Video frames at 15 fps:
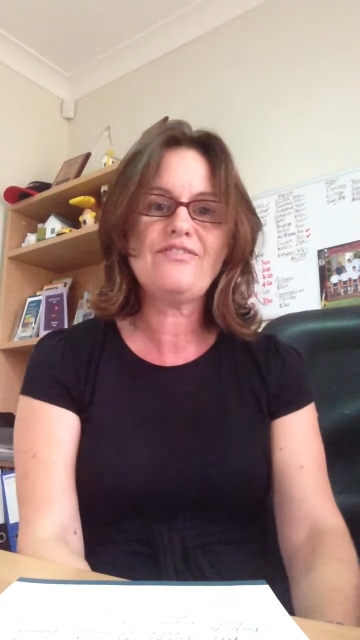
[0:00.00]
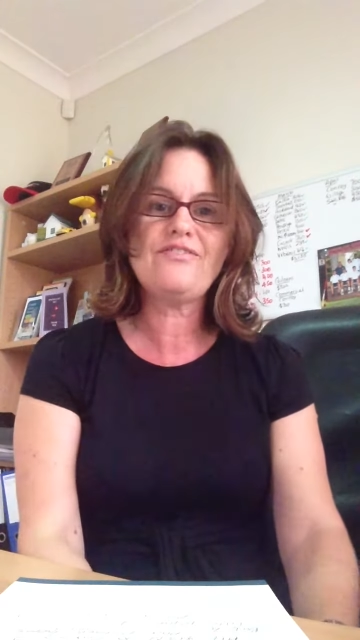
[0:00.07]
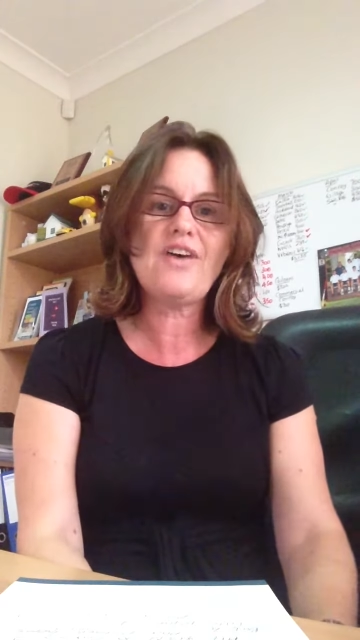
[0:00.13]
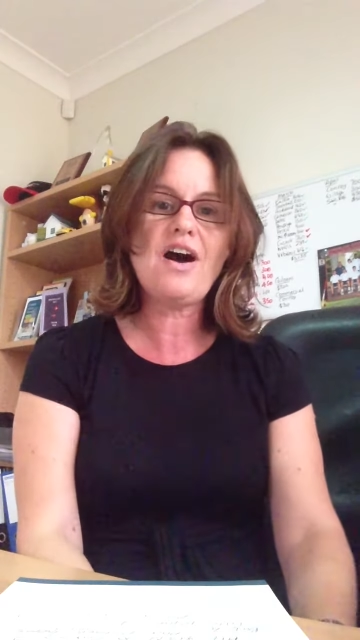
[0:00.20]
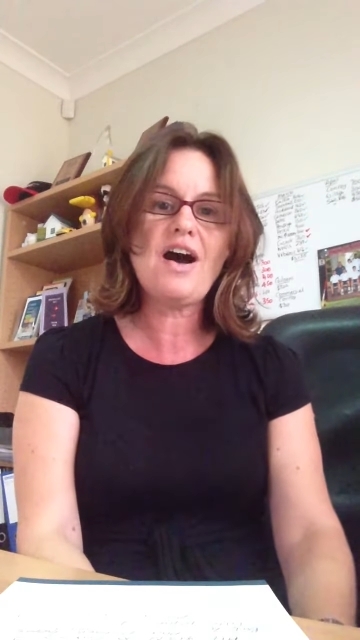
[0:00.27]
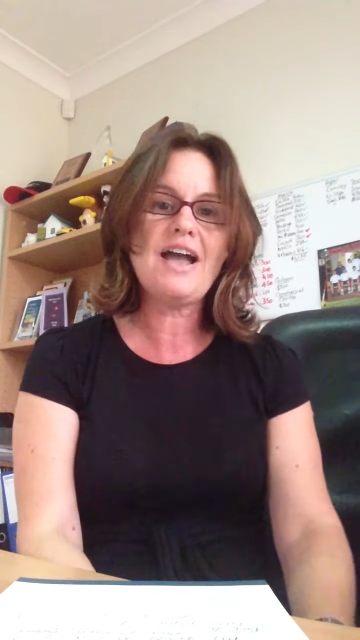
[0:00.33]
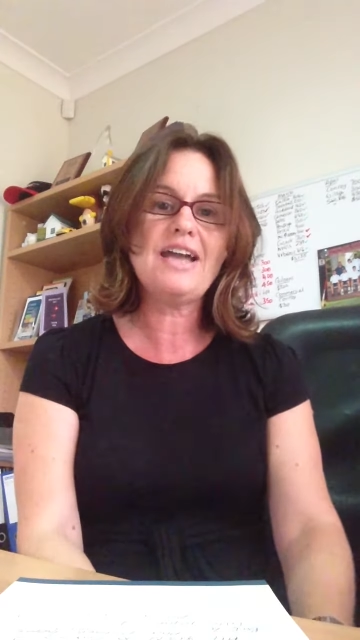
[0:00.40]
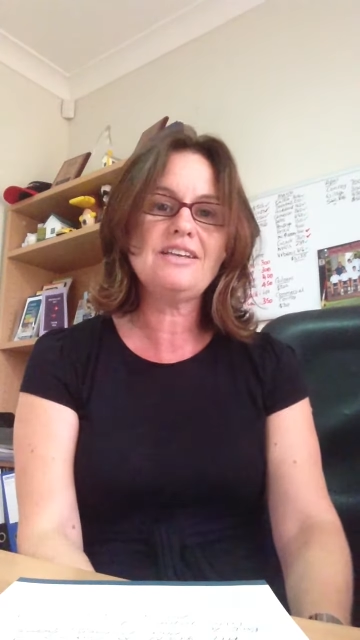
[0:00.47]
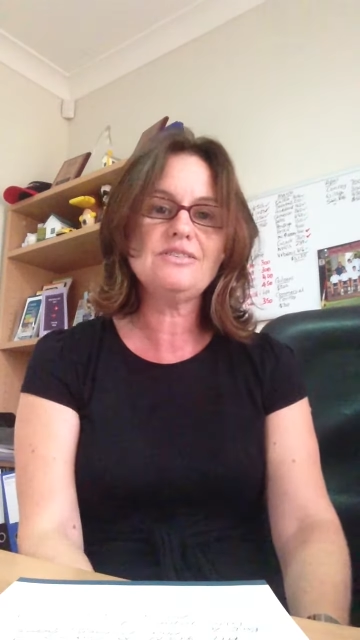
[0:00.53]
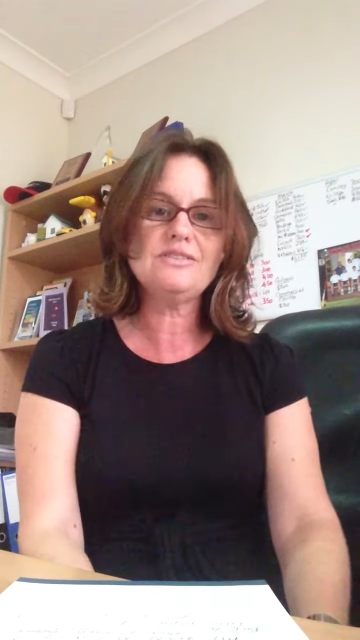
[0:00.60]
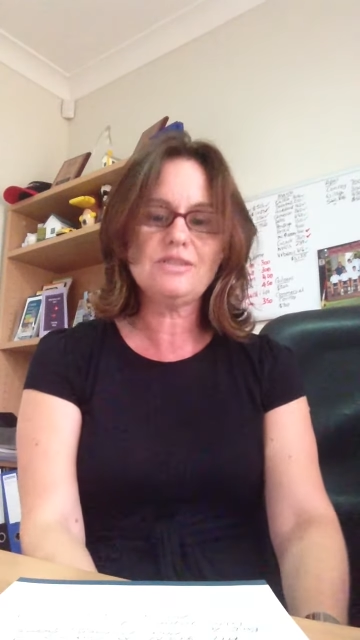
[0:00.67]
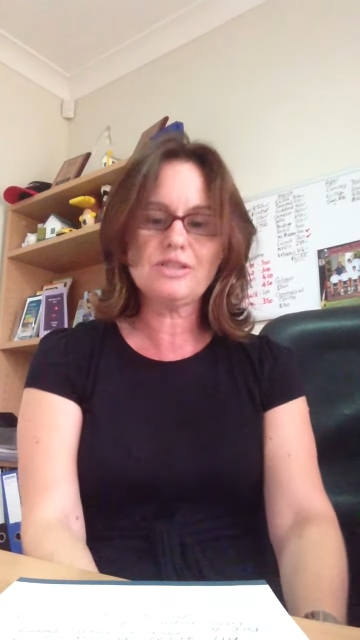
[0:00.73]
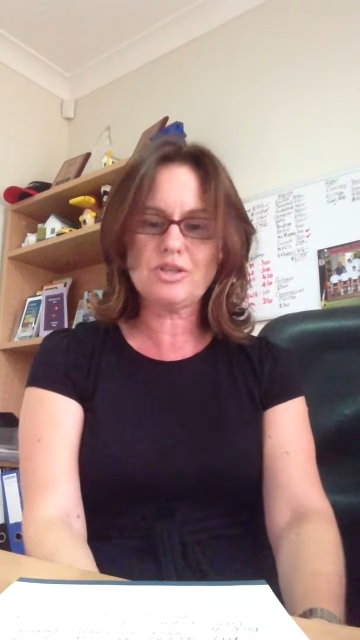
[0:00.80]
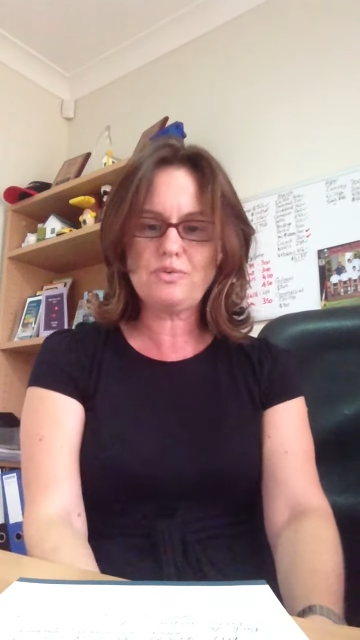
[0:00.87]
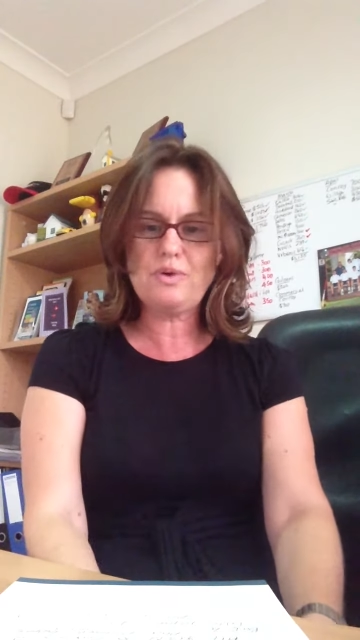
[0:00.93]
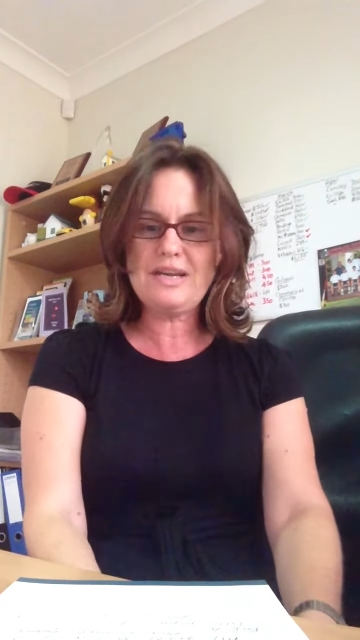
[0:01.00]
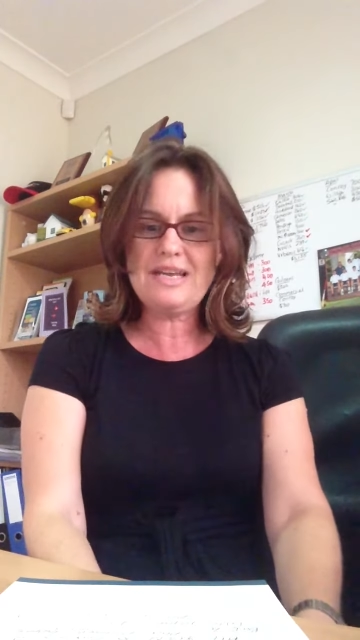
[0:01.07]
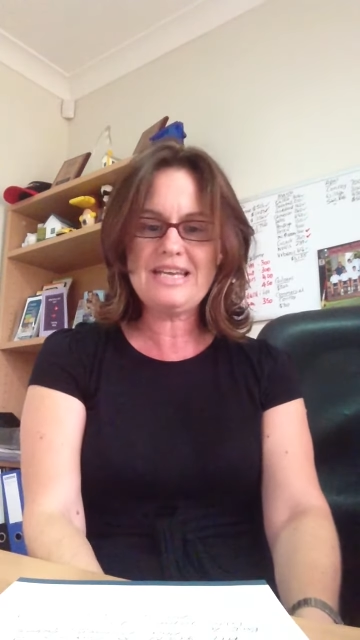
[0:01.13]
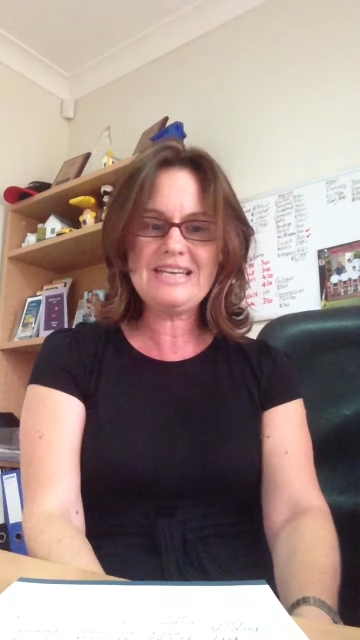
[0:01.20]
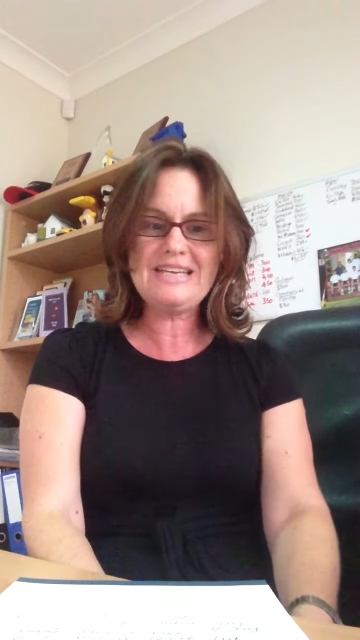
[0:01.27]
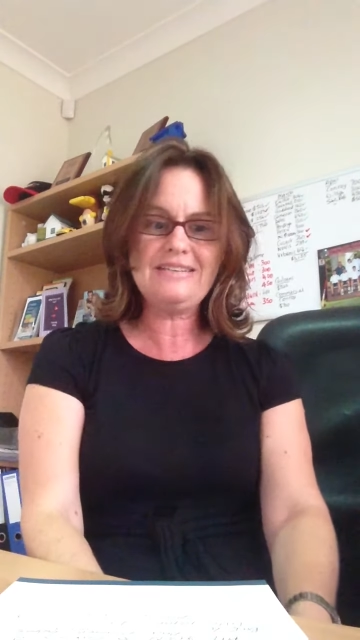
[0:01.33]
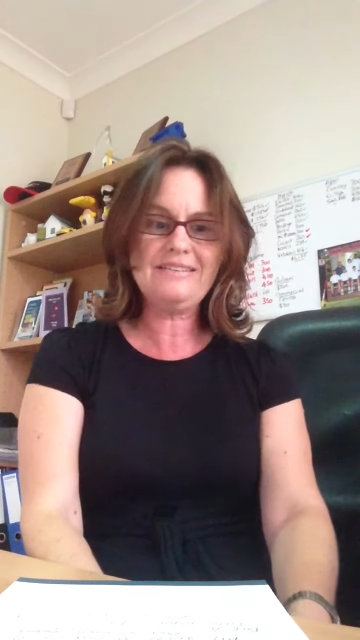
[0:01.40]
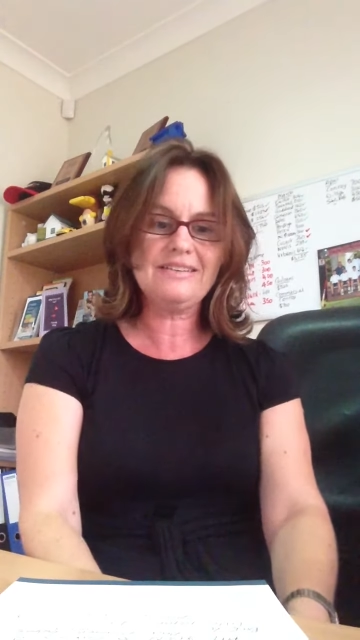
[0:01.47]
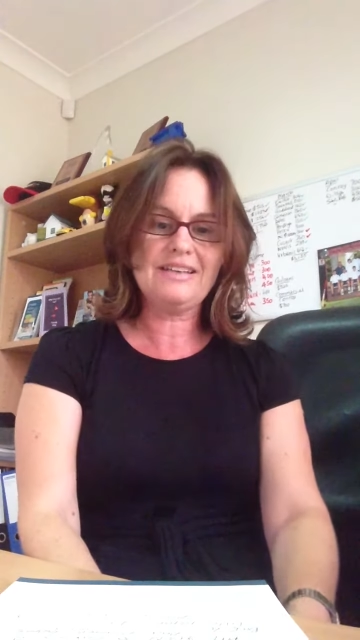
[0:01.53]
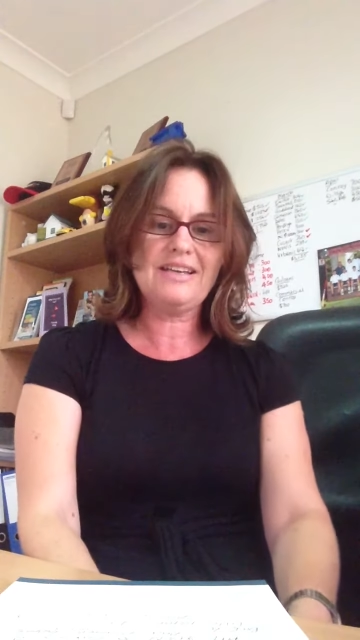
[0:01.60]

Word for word: final green.